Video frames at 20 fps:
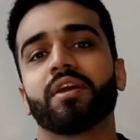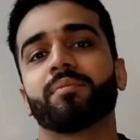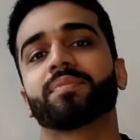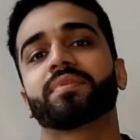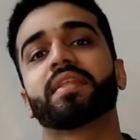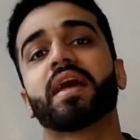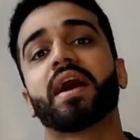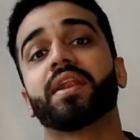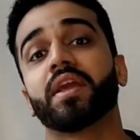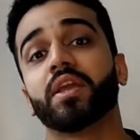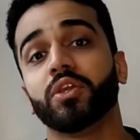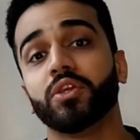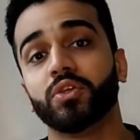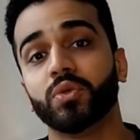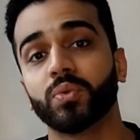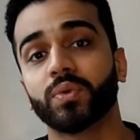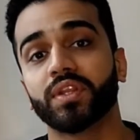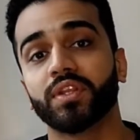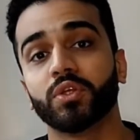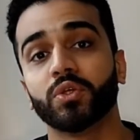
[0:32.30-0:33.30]
tips that
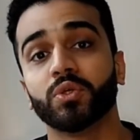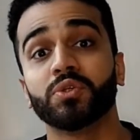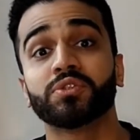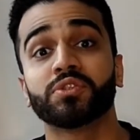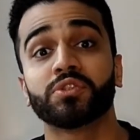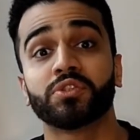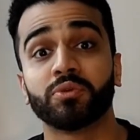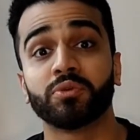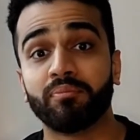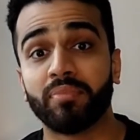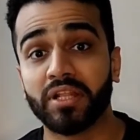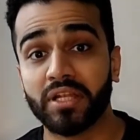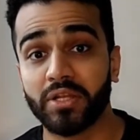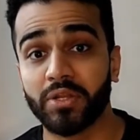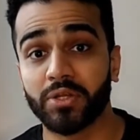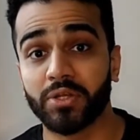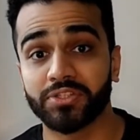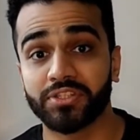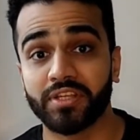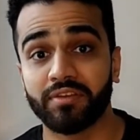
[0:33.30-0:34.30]
you can use to build
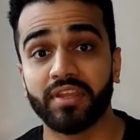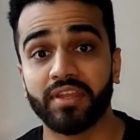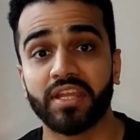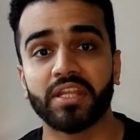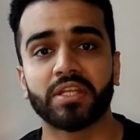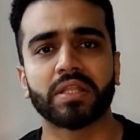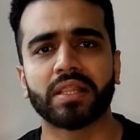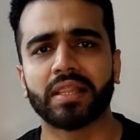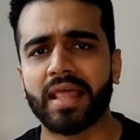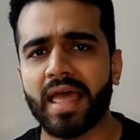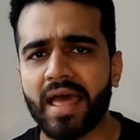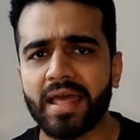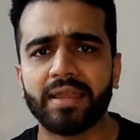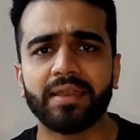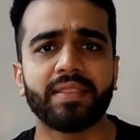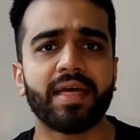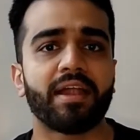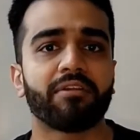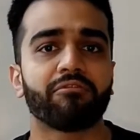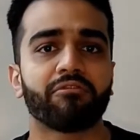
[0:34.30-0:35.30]
your CV to
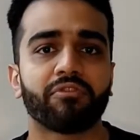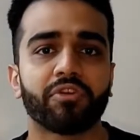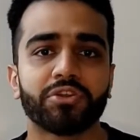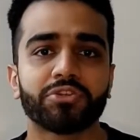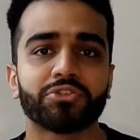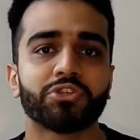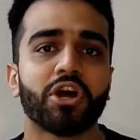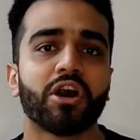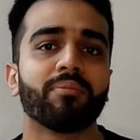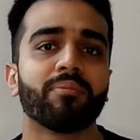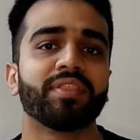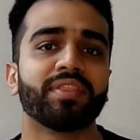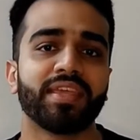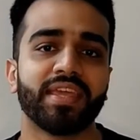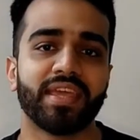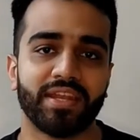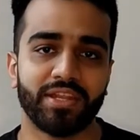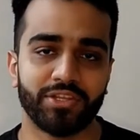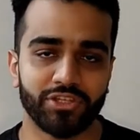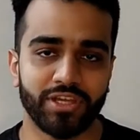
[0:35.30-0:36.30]
land that first job in the
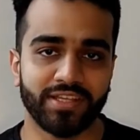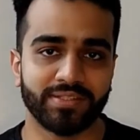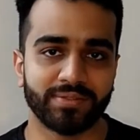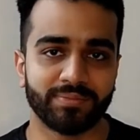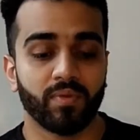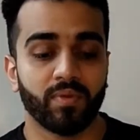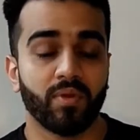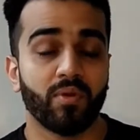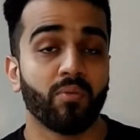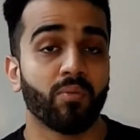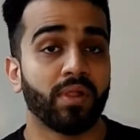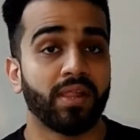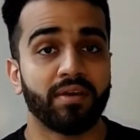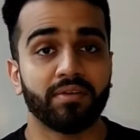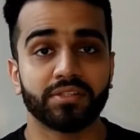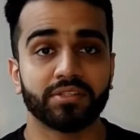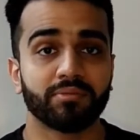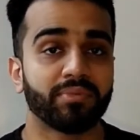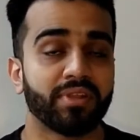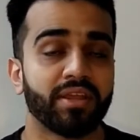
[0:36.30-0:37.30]
NHS. While I
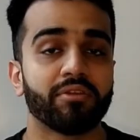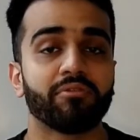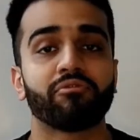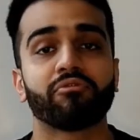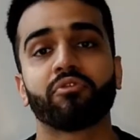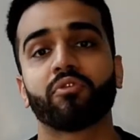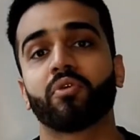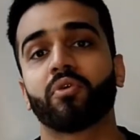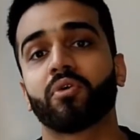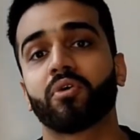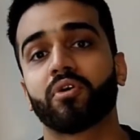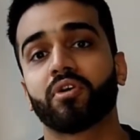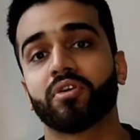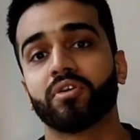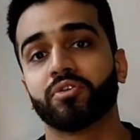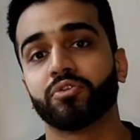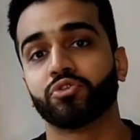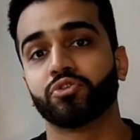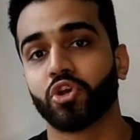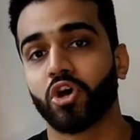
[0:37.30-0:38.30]
was applying
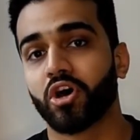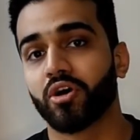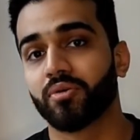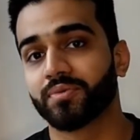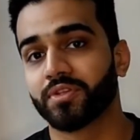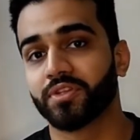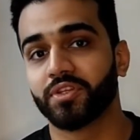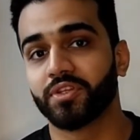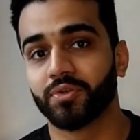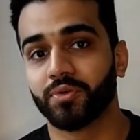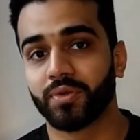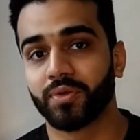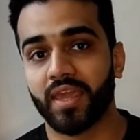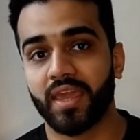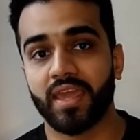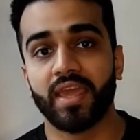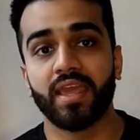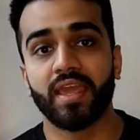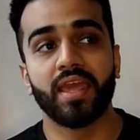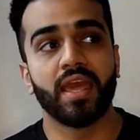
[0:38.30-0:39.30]
for jobs in the
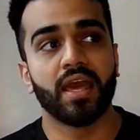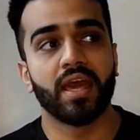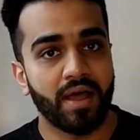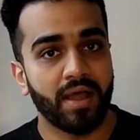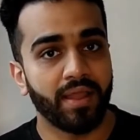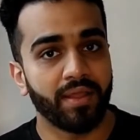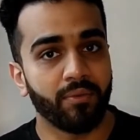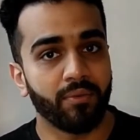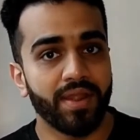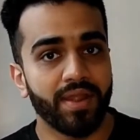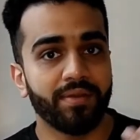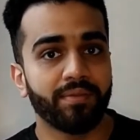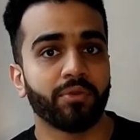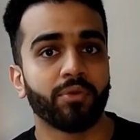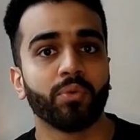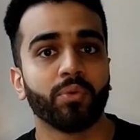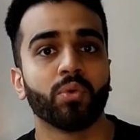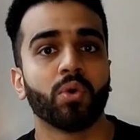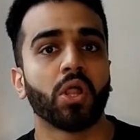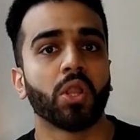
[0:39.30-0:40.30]
UK, I read
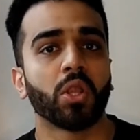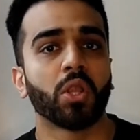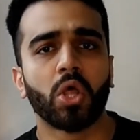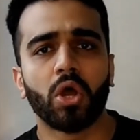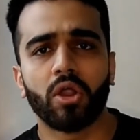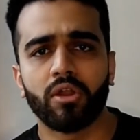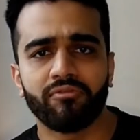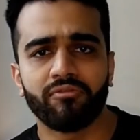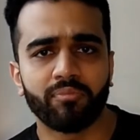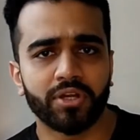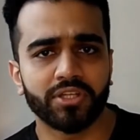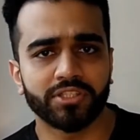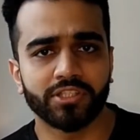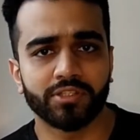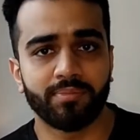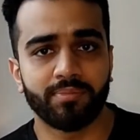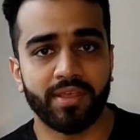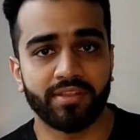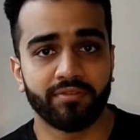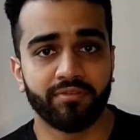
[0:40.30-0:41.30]
through a lot of person
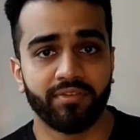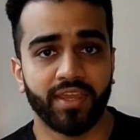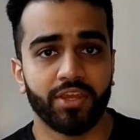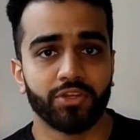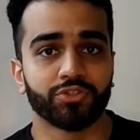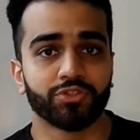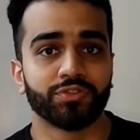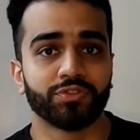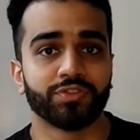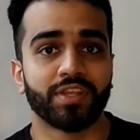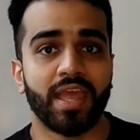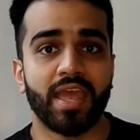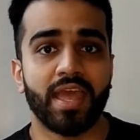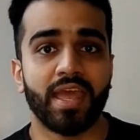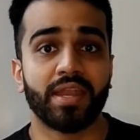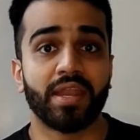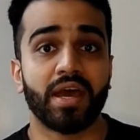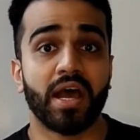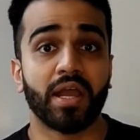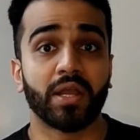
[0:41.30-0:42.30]
specifications
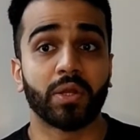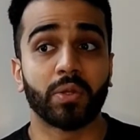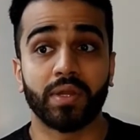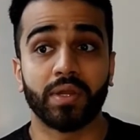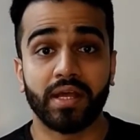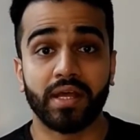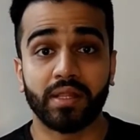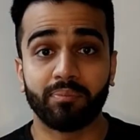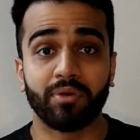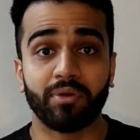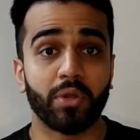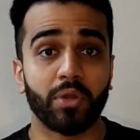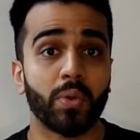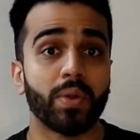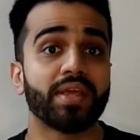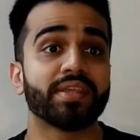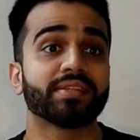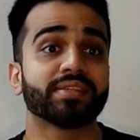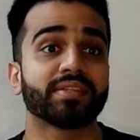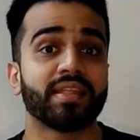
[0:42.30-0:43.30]
and I couldn't help but
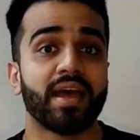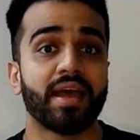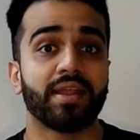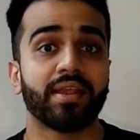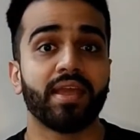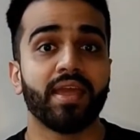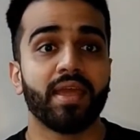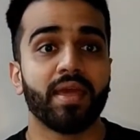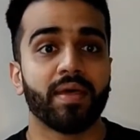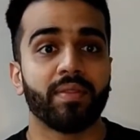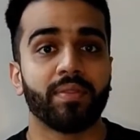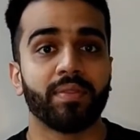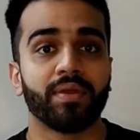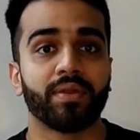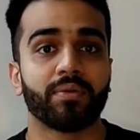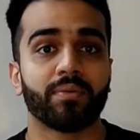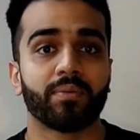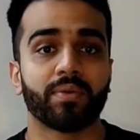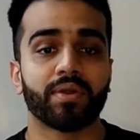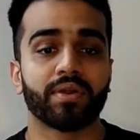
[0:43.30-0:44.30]
notice that
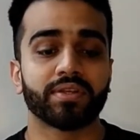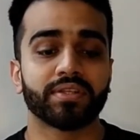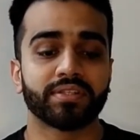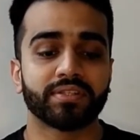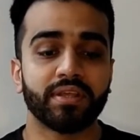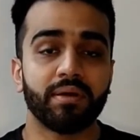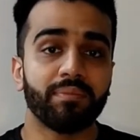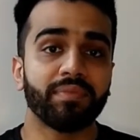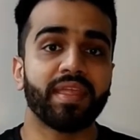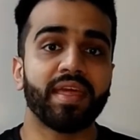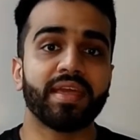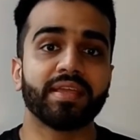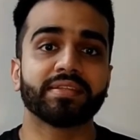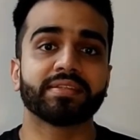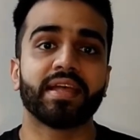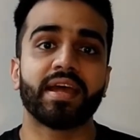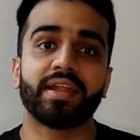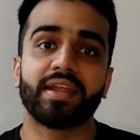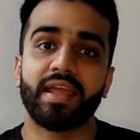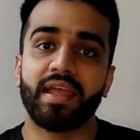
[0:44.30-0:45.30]
there were some things
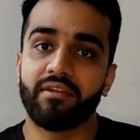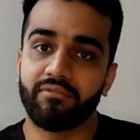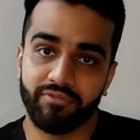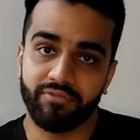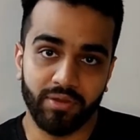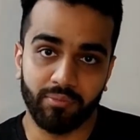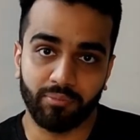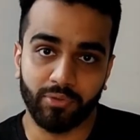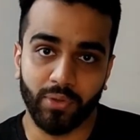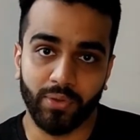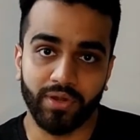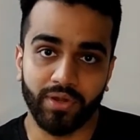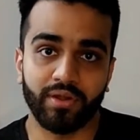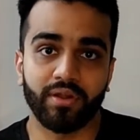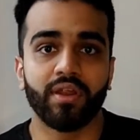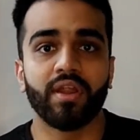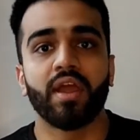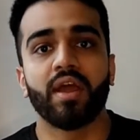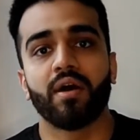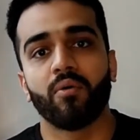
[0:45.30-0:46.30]
that every
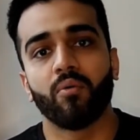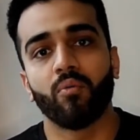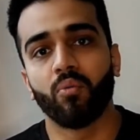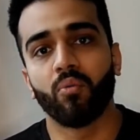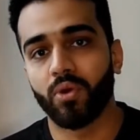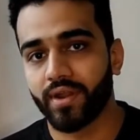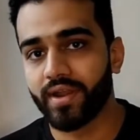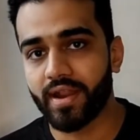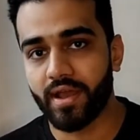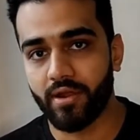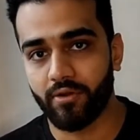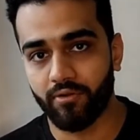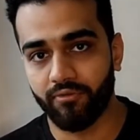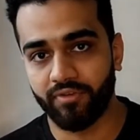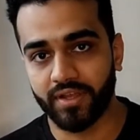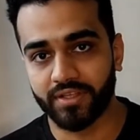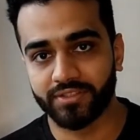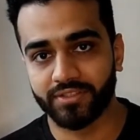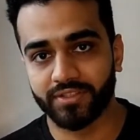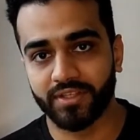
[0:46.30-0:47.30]
employer wanted out of
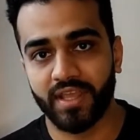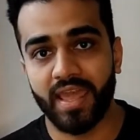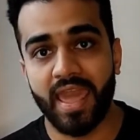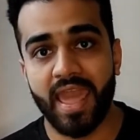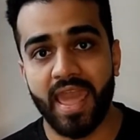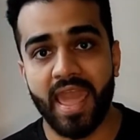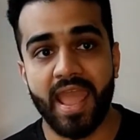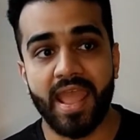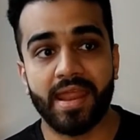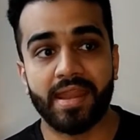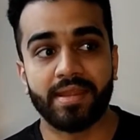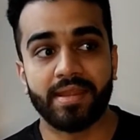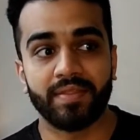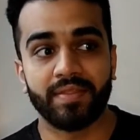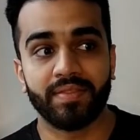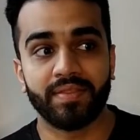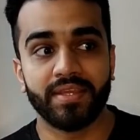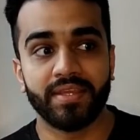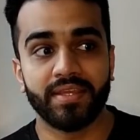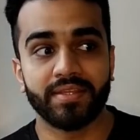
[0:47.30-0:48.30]
us. And
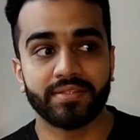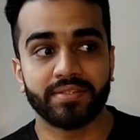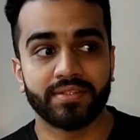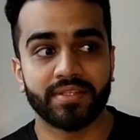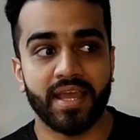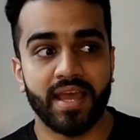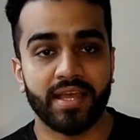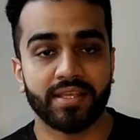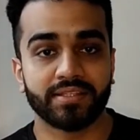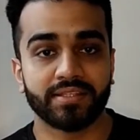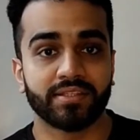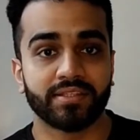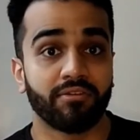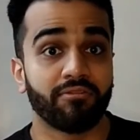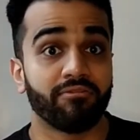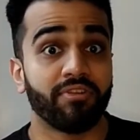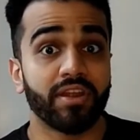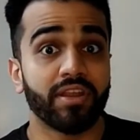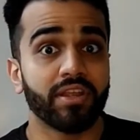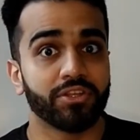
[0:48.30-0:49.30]
these tasks are
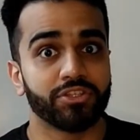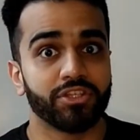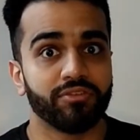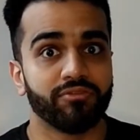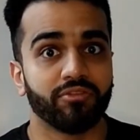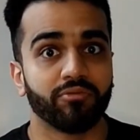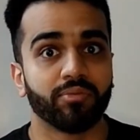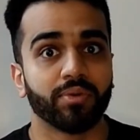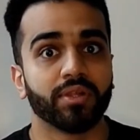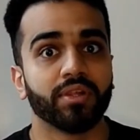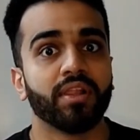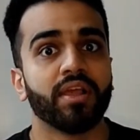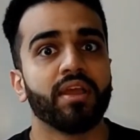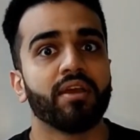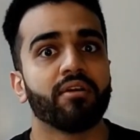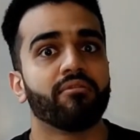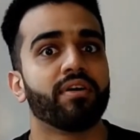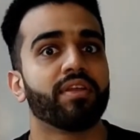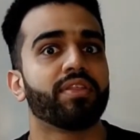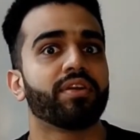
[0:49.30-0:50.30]
very achievable
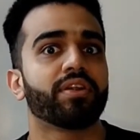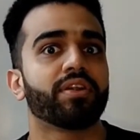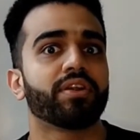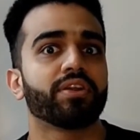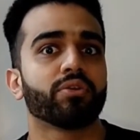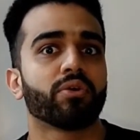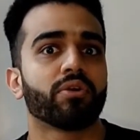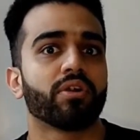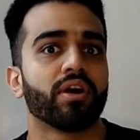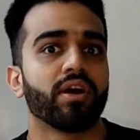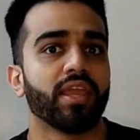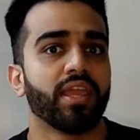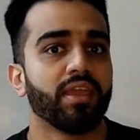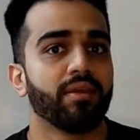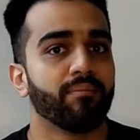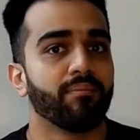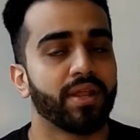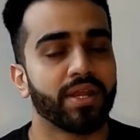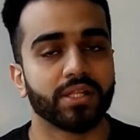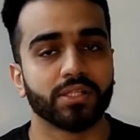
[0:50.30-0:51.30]
whether you're
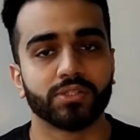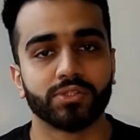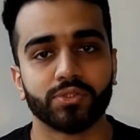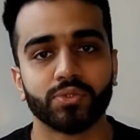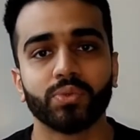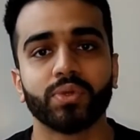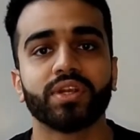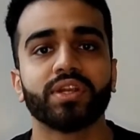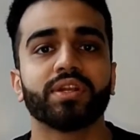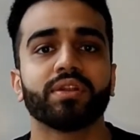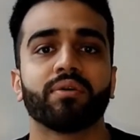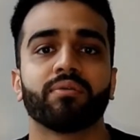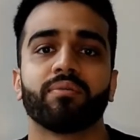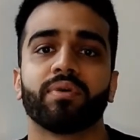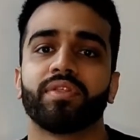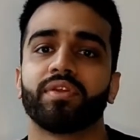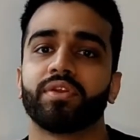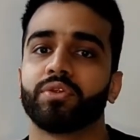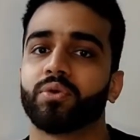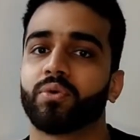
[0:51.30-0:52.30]
a medical student,
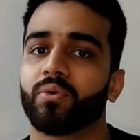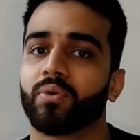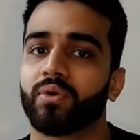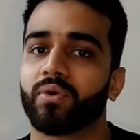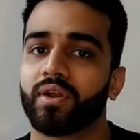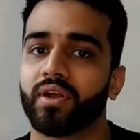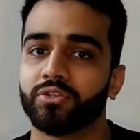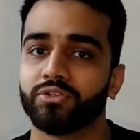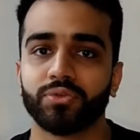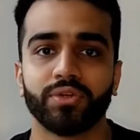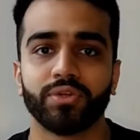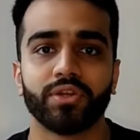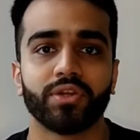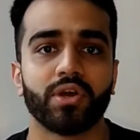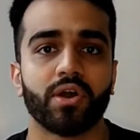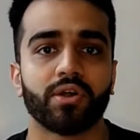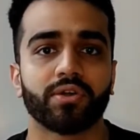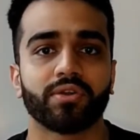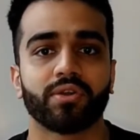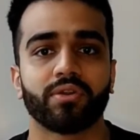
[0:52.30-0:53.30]
whether you're a junior
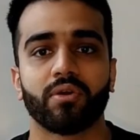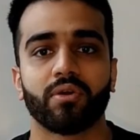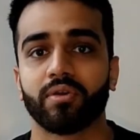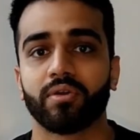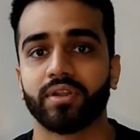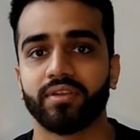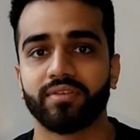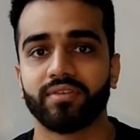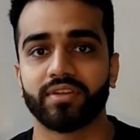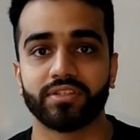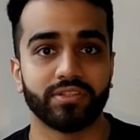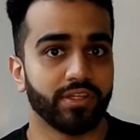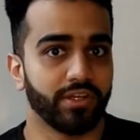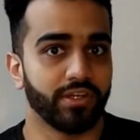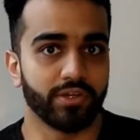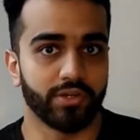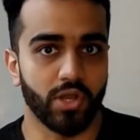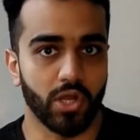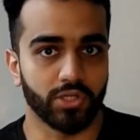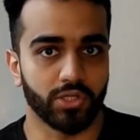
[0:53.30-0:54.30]
doctor or even a
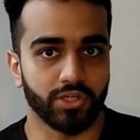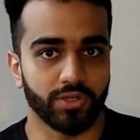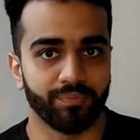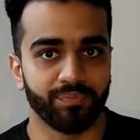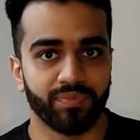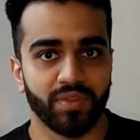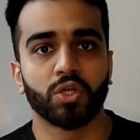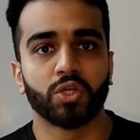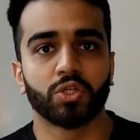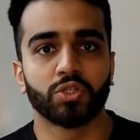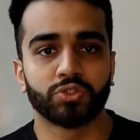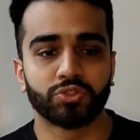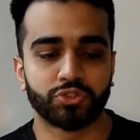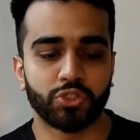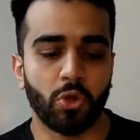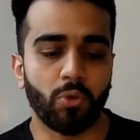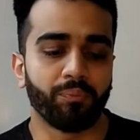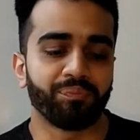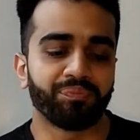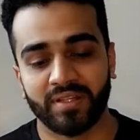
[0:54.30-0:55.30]
senior doctor.
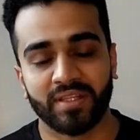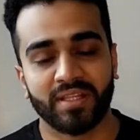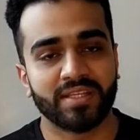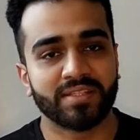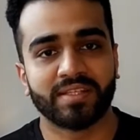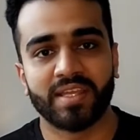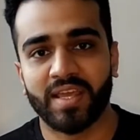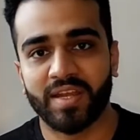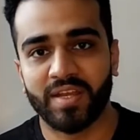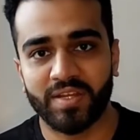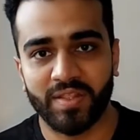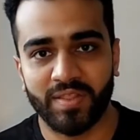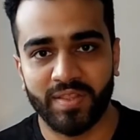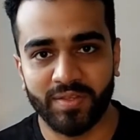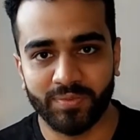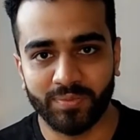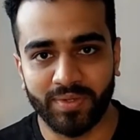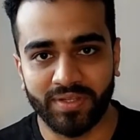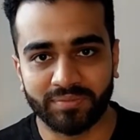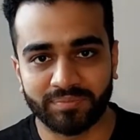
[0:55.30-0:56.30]
So let's get into
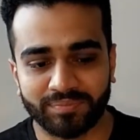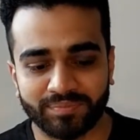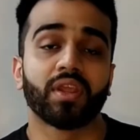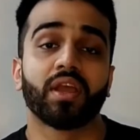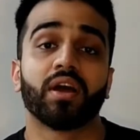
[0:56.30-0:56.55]
this one.